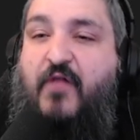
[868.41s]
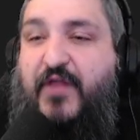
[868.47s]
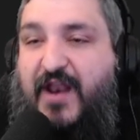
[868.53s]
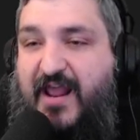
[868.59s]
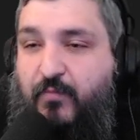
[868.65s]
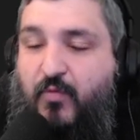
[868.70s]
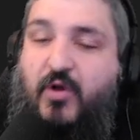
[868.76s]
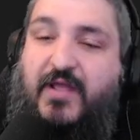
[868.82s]
and
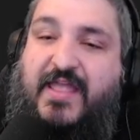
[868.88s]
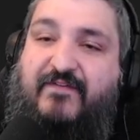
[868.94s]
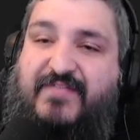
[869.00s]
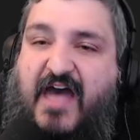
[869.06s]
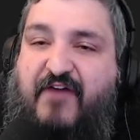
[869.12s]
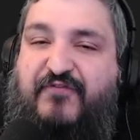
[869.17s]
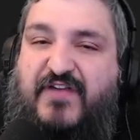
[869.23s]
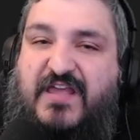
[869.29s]
I will give
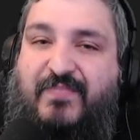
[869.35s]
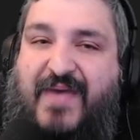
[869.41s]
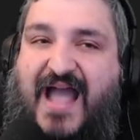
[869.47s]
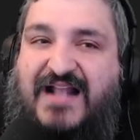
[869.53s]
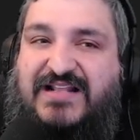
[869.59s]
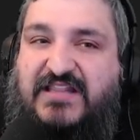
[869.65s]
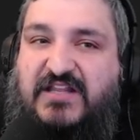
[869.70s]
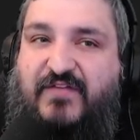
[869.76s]
that
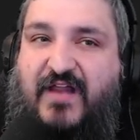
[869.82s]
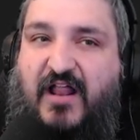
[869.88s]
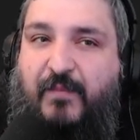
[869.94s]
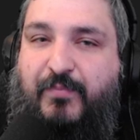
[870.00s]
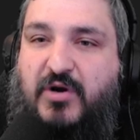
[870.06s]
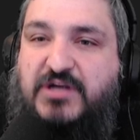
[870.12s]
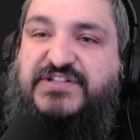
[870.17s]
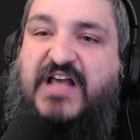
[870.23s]
feedback to the
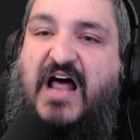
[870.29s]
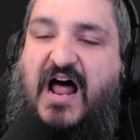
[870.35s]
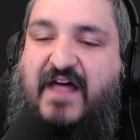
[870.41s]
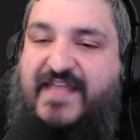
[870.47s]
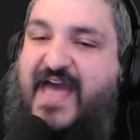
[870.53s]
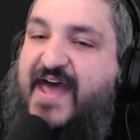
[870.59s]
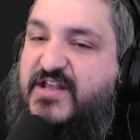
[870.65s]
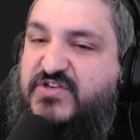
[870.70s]
developers on
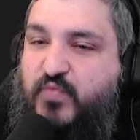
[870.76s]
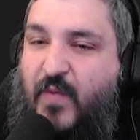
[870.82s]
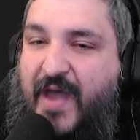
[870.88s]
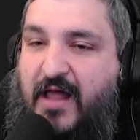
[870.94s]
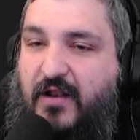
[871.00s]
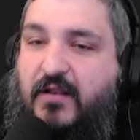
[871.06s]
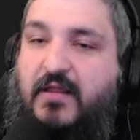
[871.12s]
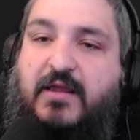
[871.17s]
that as
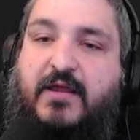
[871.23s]
well,